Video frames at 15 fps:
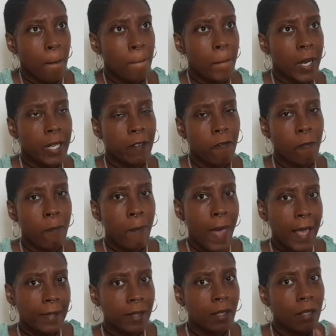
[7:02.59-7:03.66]
might have
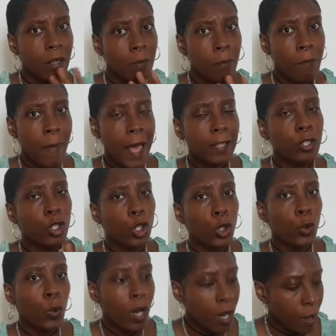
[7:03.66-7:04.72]
messed up, messed
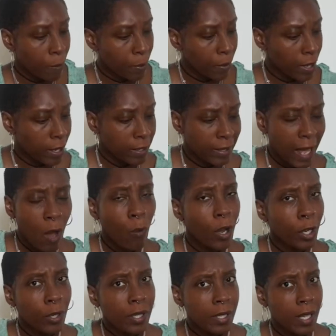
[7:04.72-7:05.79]
you up. Is that why
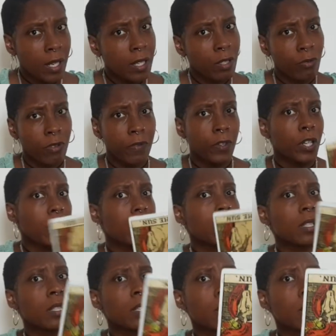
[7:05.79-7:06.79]
your sun is reversed?